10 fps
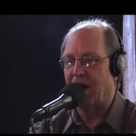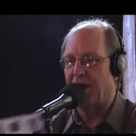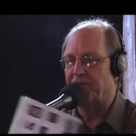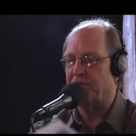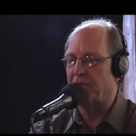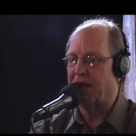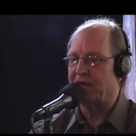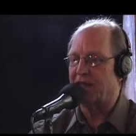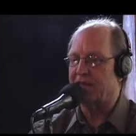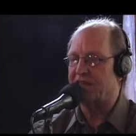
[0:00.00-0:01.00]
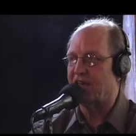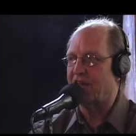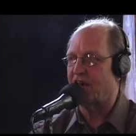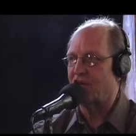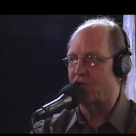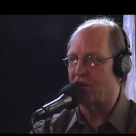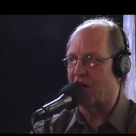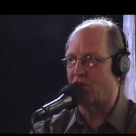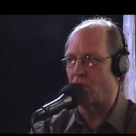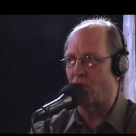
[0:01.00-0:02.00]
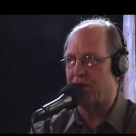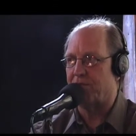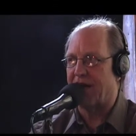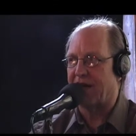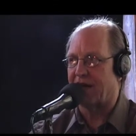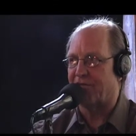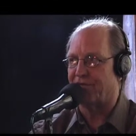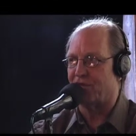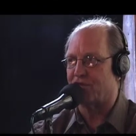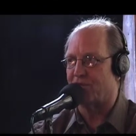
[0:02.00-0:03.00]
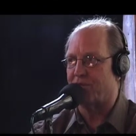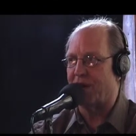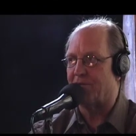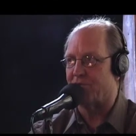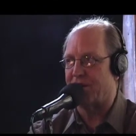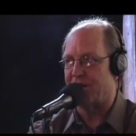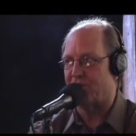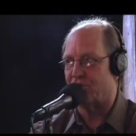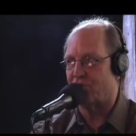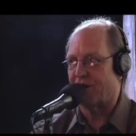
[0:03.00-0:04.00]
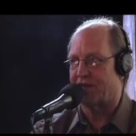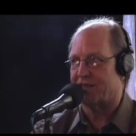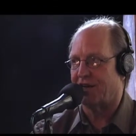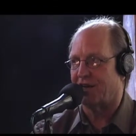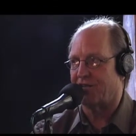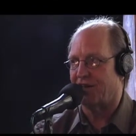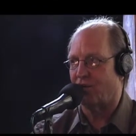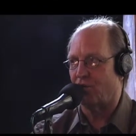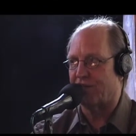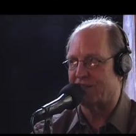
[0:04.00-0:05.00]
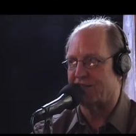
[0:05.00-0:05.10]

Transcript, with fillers: Mike Klonsky, you and I go way back. I first remember meeting you at the old